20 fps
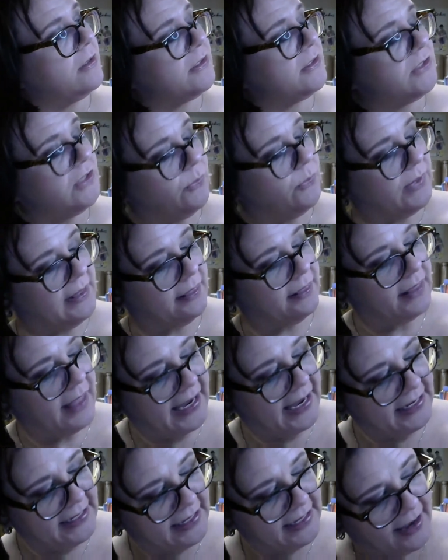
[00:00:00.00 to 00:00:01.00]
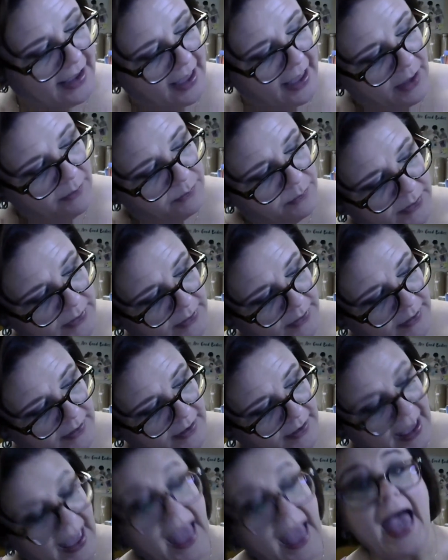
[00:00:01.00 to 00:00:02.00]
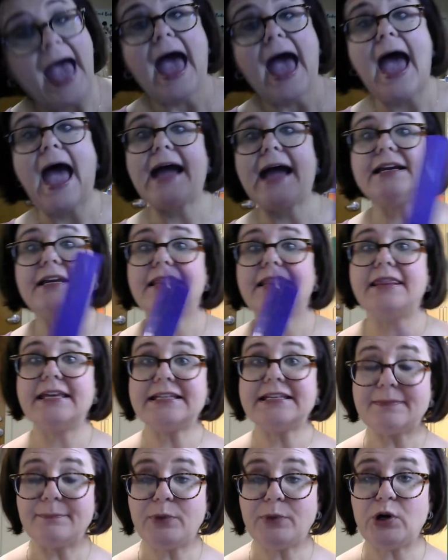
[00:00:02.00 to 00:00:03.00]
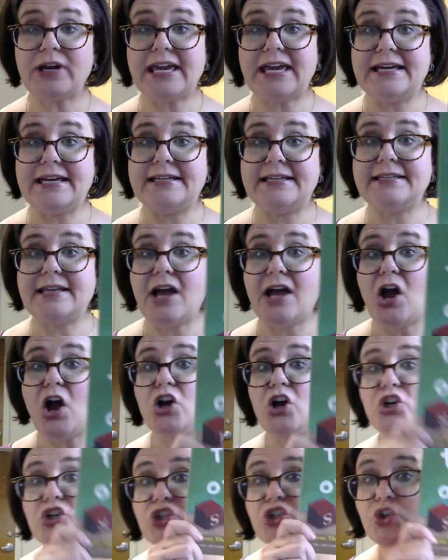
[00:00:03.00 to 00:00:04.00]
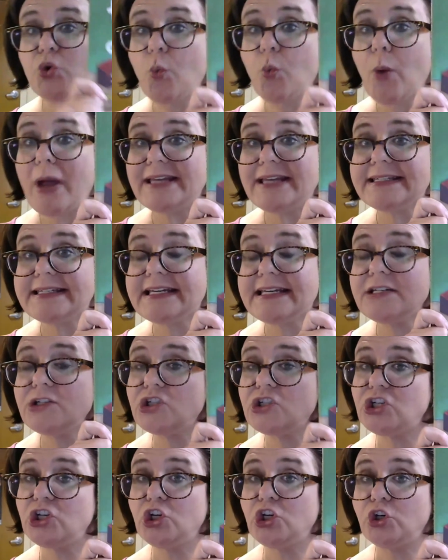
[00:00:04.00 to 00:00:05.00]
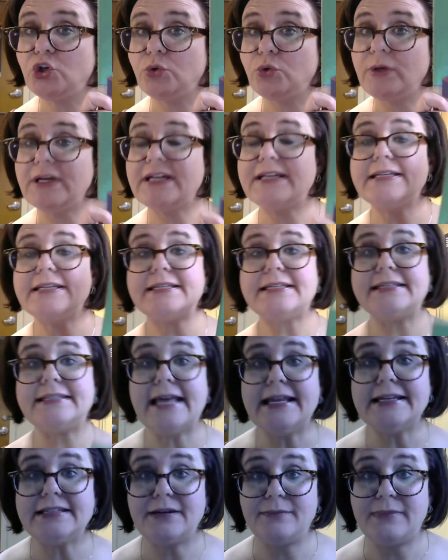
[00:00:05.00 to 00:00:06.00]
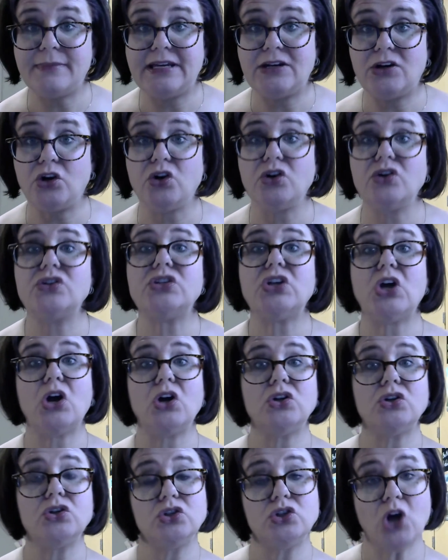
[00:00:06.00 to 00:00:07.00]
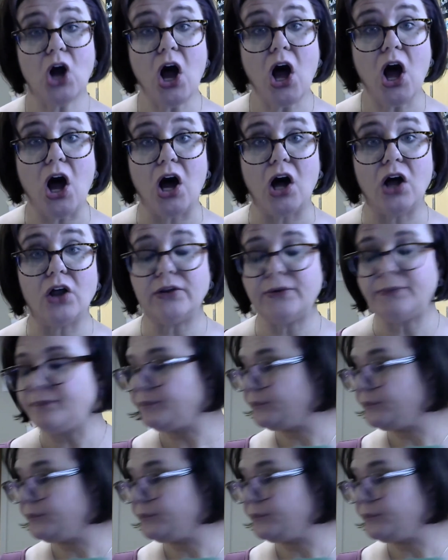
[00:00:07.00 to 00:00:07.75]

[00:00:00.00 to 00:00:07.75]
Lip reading: So we line it up, and this book is 22 centimeters tall.